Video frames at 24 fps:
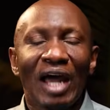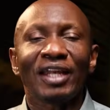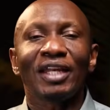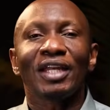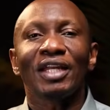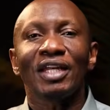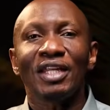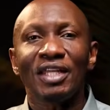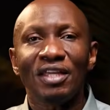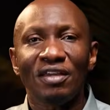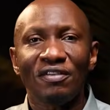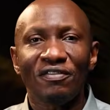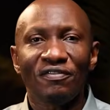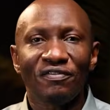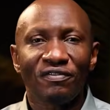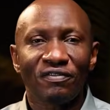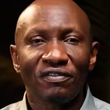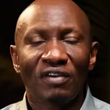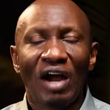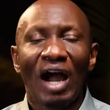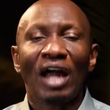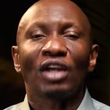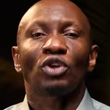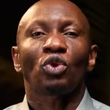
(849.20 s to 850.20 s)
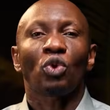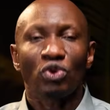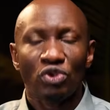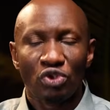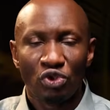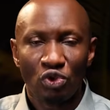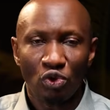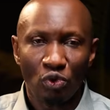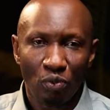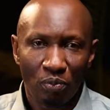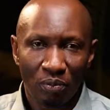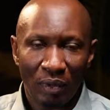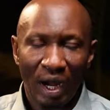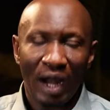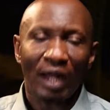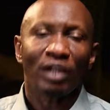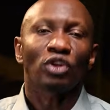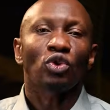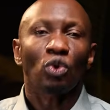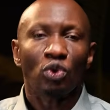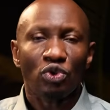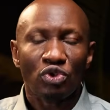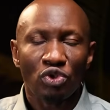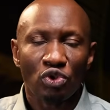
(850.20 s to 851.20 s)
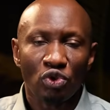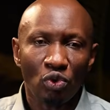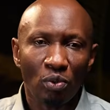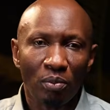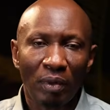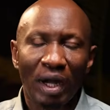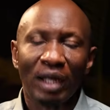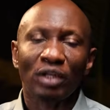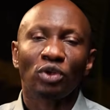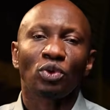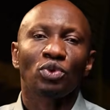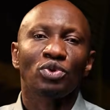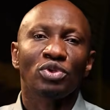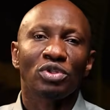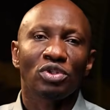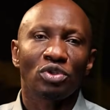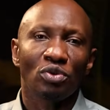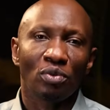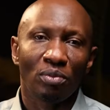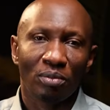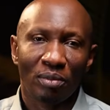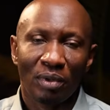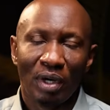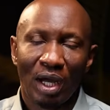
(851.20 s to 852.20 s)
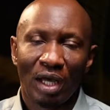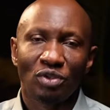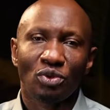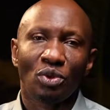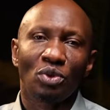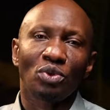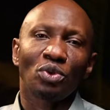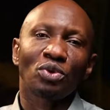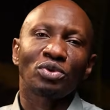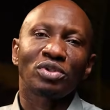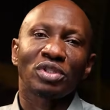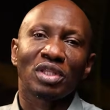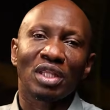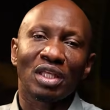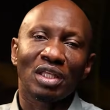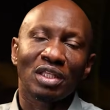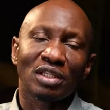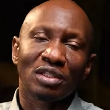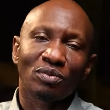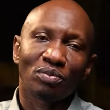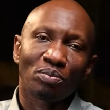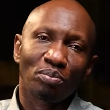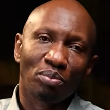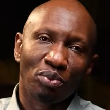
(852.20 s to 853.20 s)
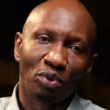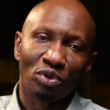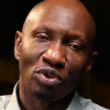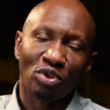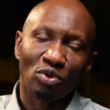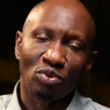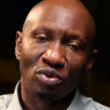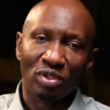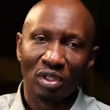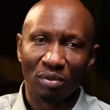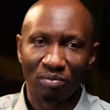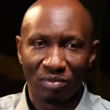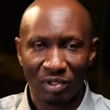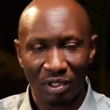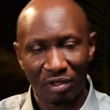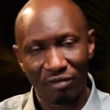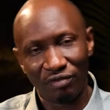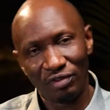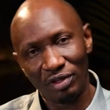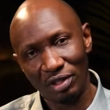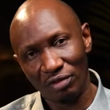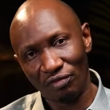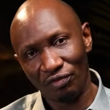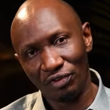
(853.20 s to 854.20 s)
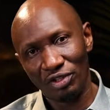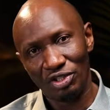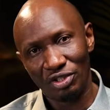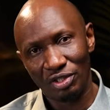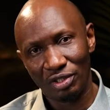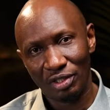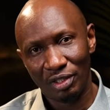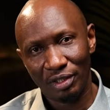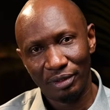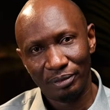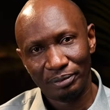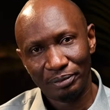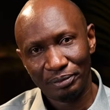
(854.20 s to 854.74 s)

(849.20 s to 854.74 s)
and leave and consume and consume and consume as though those things produce themselves in the fridge.